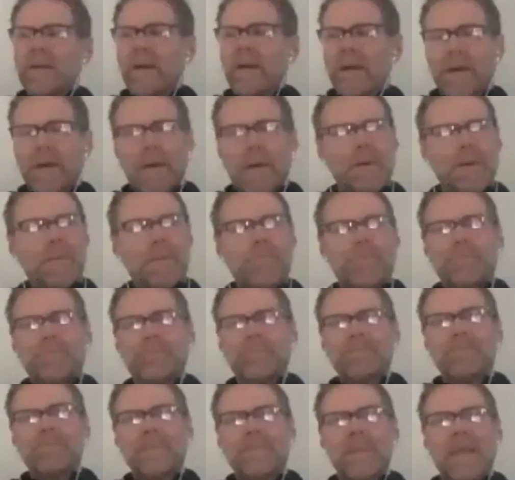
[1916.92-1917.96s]
Um,
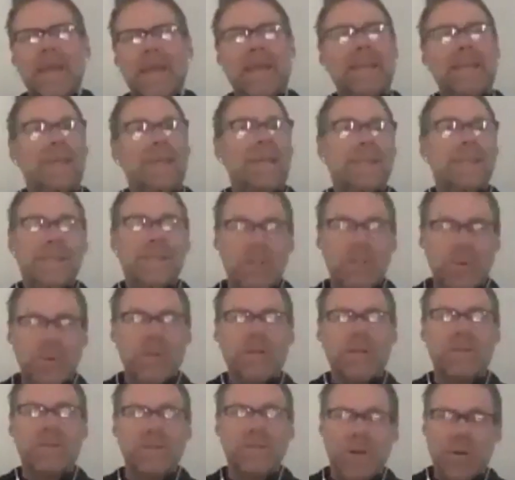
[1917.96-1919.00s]
and in
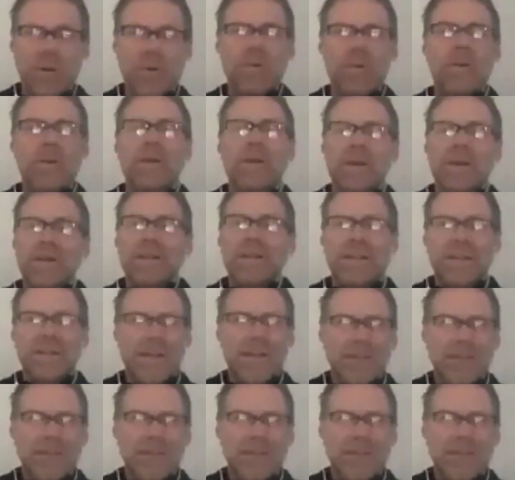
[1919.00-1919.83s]
doing so, let